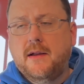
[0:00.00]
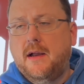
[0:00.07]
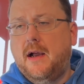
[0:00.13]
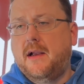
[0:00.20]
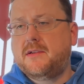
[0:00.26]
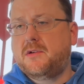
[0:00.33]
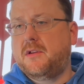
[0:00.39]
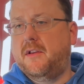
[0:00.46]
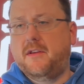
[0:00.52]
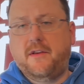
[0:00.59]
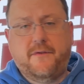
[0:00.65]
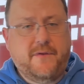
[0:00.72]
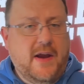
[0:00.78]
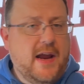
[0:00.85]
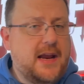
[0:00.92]
Uh, so the,
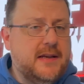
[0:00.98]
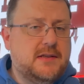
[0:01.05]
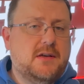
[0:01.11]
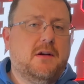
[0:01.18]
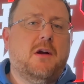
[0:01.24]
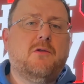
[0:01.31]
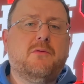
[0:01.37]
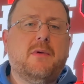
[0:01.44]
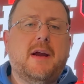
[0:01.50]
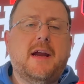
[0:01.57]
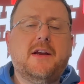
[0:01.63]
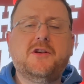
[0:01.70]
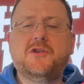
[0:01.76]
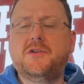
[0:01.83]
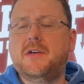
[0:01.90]
the, fans are
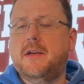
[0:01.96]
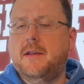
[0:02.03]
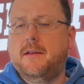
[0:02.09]
outraged.